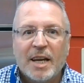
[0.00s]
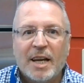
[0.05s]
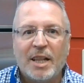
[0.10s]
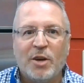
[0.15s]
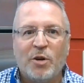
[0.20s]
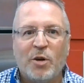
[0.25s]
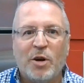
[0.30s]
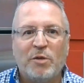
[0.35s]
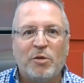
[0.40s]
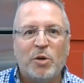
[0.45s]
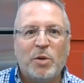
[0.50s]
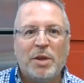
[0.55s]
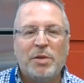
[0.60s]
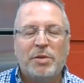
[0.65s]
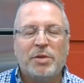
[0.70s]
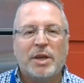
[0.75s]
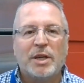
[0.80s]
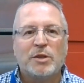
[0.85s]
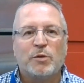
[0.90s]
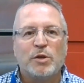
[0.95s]
Hello, everyone.
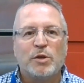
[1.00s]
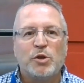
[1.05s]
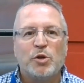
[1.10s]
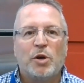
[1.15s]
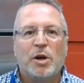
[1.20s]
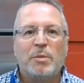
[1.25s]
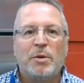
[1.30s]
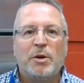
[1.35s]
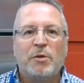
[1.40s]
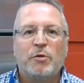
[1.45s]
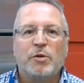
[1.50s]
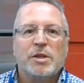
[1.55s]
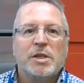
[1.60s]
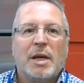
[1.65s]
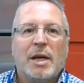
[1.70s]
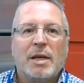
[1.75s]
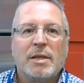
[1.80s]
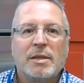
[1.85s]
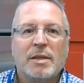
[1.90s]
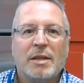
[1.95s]
Thanks for joining me for
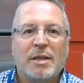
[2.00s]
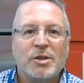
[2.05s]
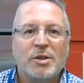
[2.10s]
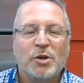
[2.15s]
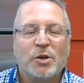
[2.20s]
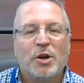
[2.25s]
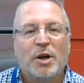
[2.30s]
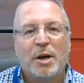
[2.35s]
today's Lunch Learn.